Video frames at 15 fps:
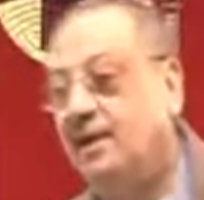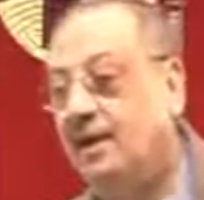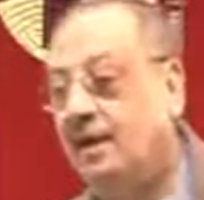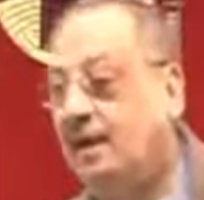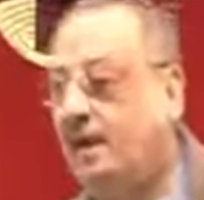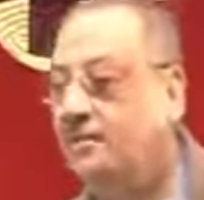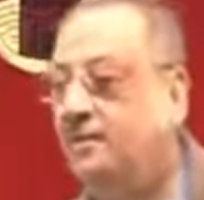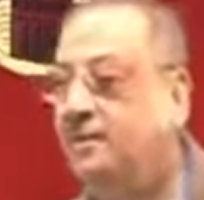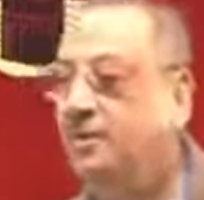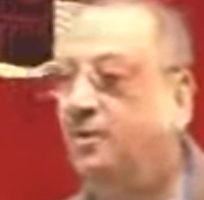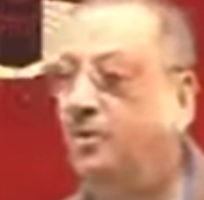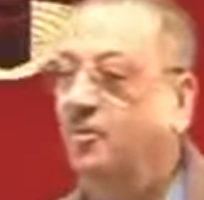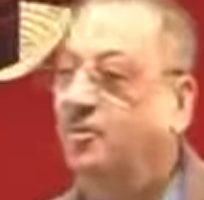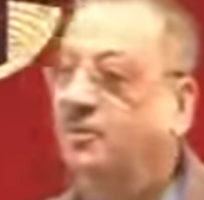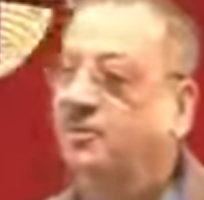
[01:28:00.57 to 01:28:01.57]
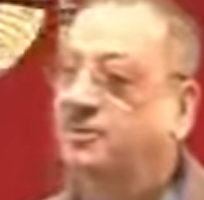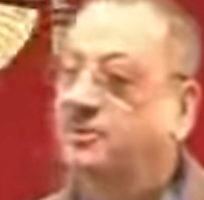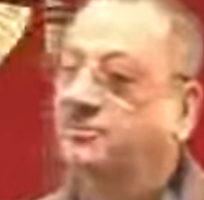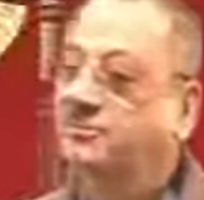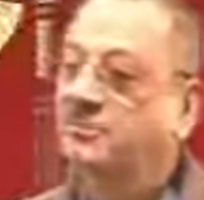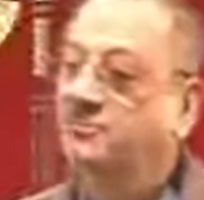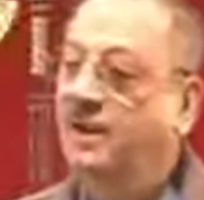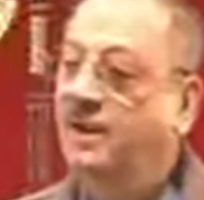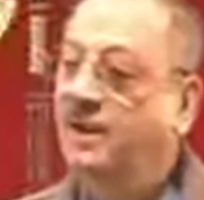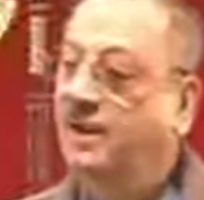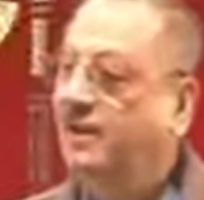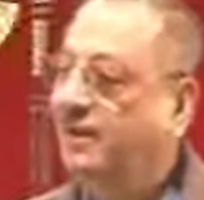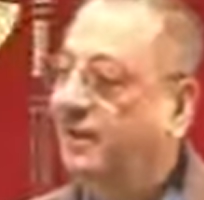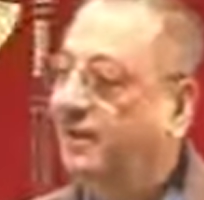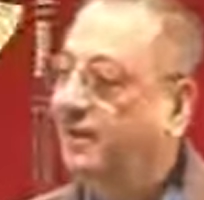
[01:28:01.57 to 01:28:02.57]
I'm in competition with my
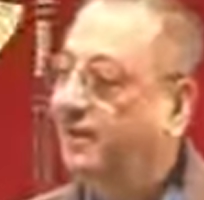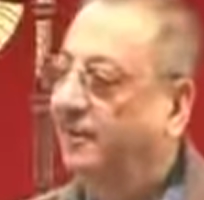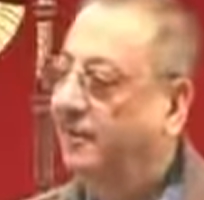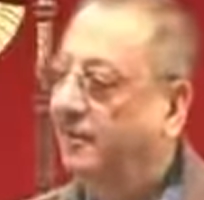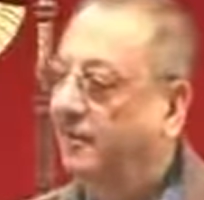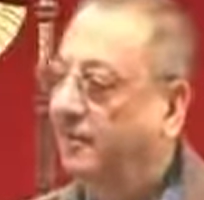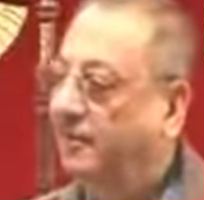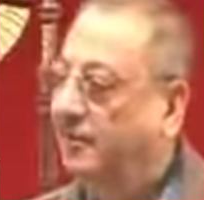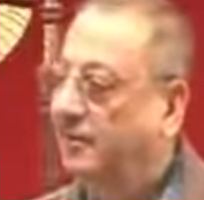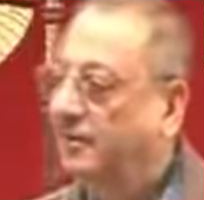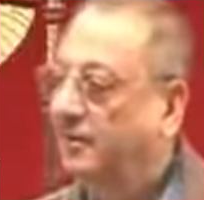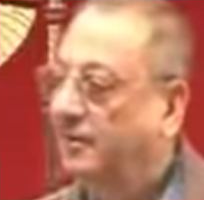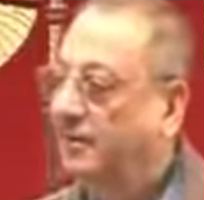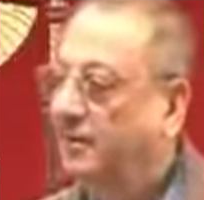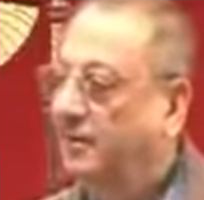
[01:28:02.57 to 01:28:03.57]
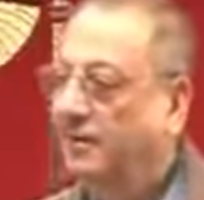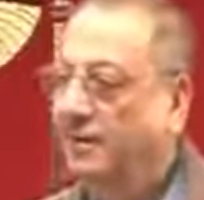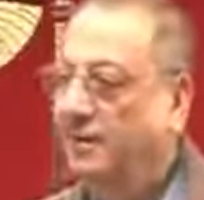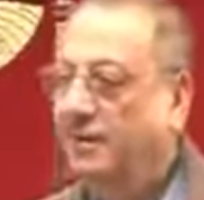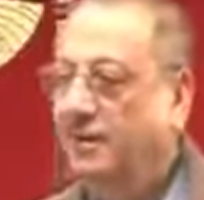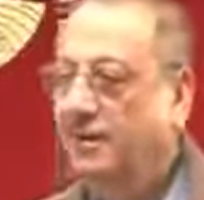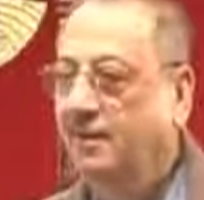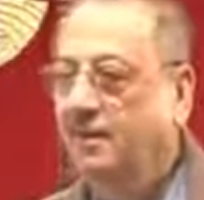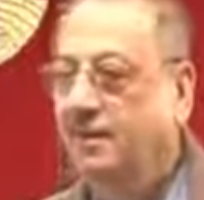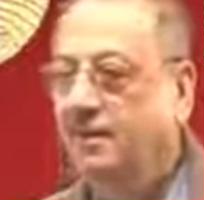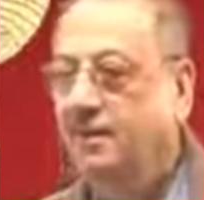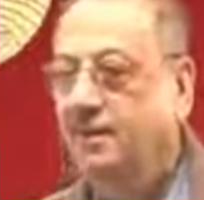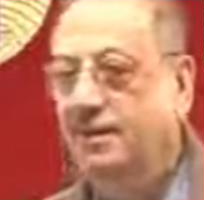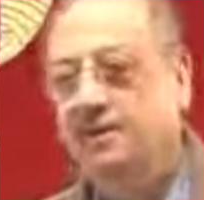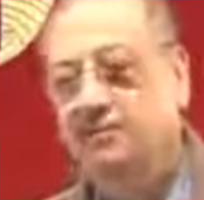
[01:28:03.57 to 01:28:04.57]
colleague, you know.
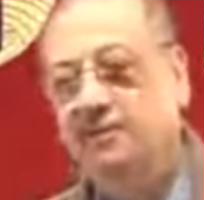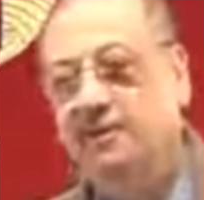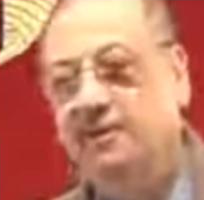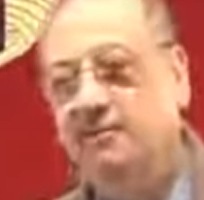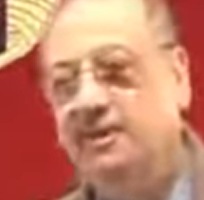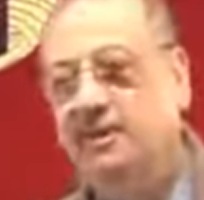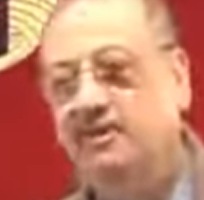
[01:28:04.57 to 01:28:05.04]
If he remains